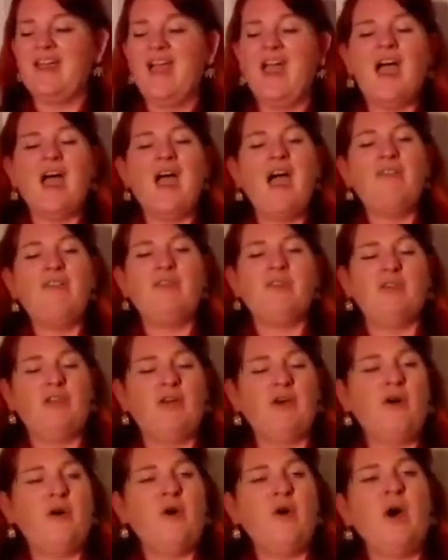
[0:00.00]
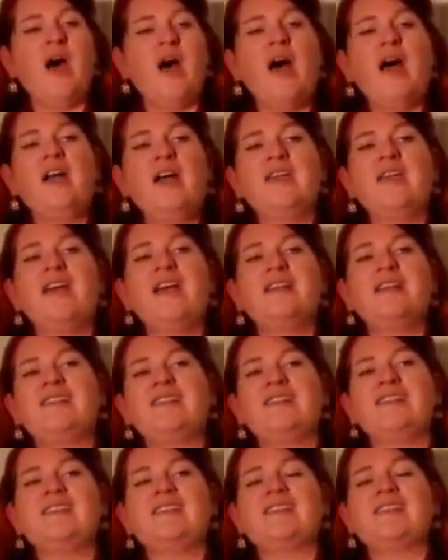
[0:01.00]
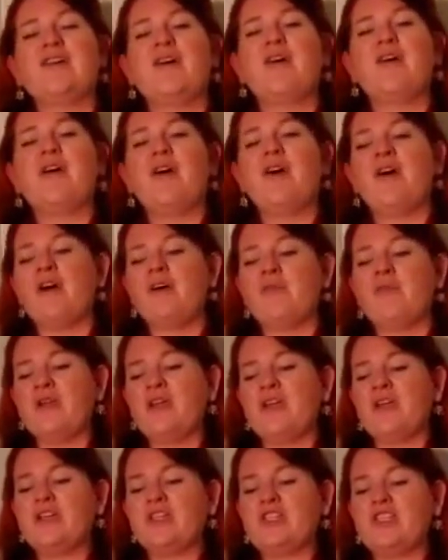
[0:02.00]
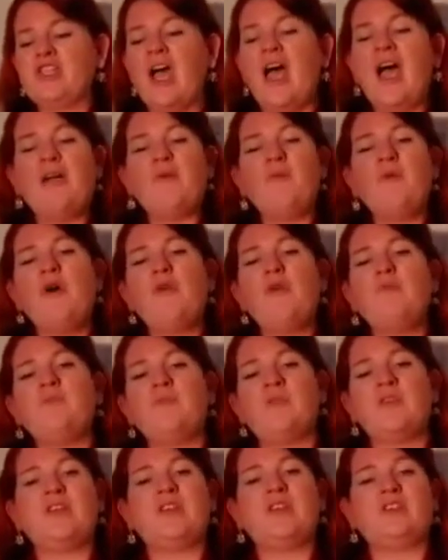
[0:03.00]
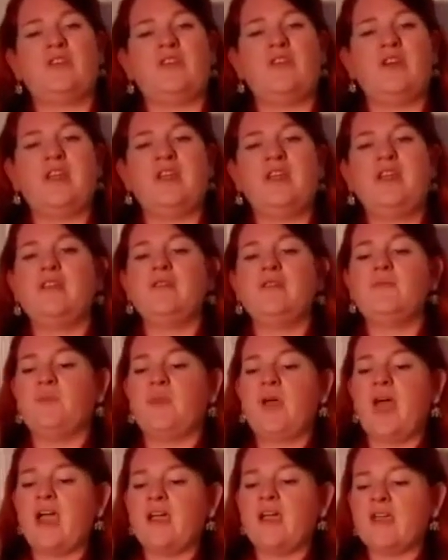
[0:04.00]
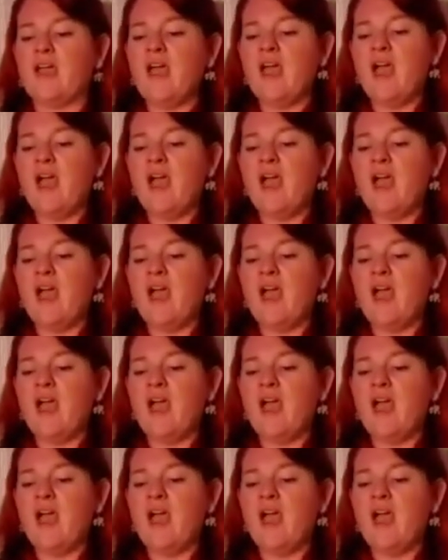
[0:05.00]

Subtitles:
And though I get discouraged, I won't be turning back.